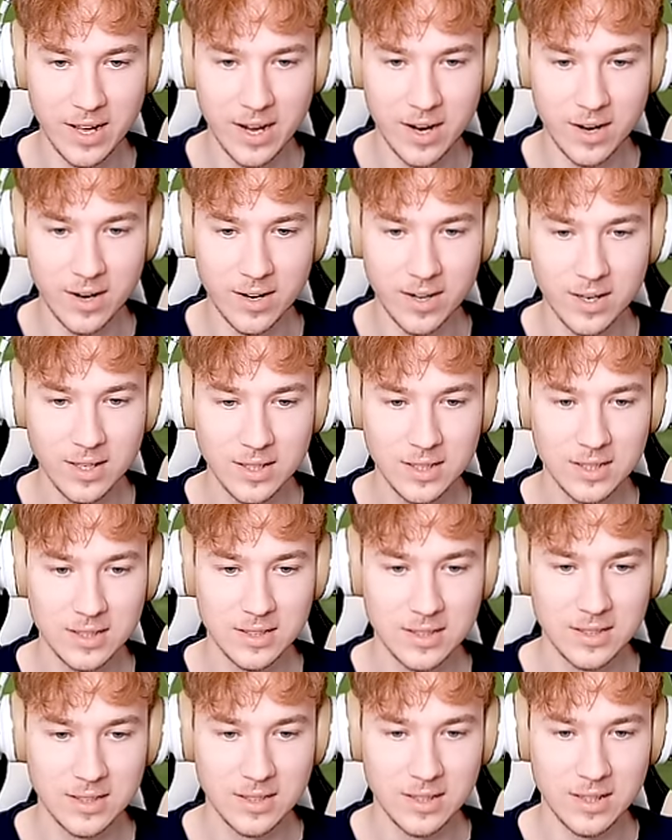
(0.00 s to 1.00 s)
they are
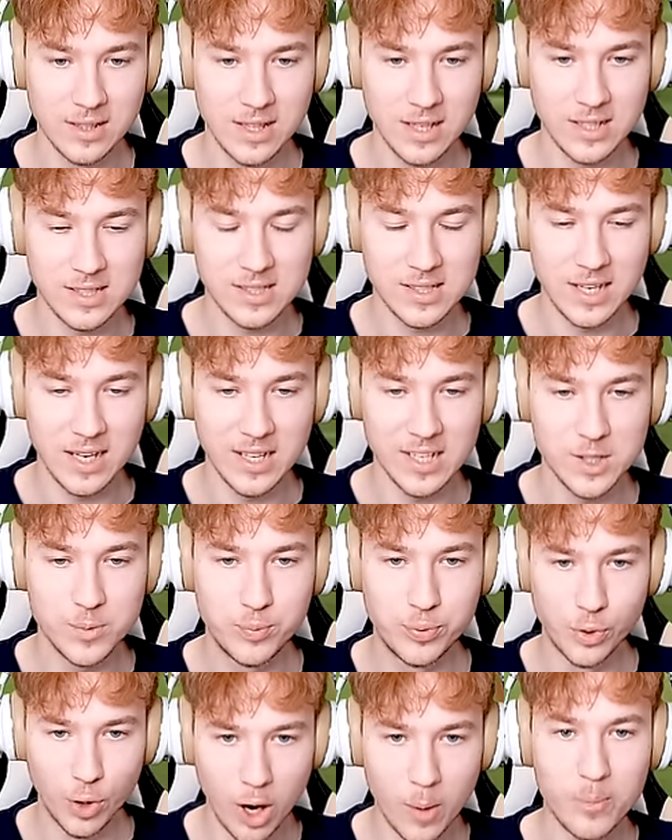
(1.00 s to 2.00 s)
this
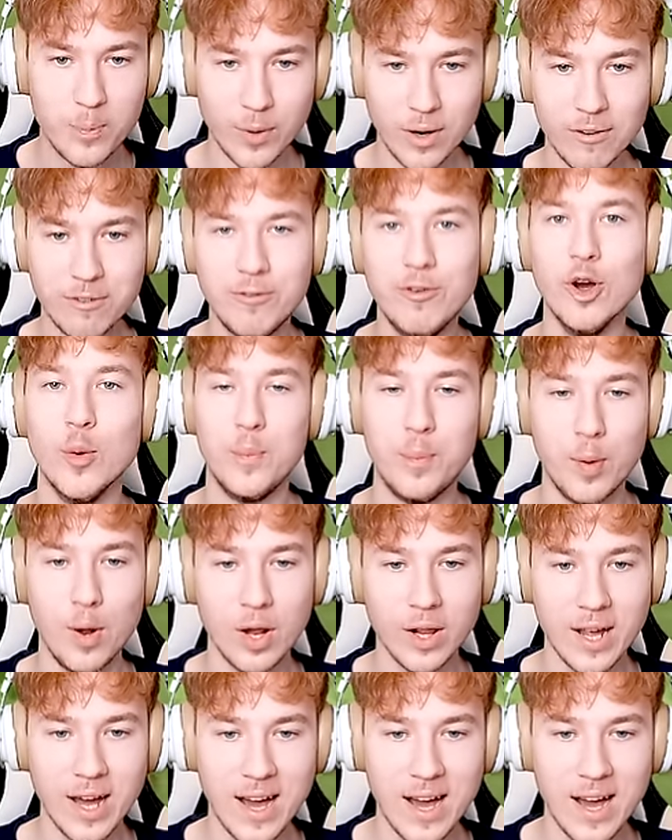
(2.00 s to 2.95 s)
is proper football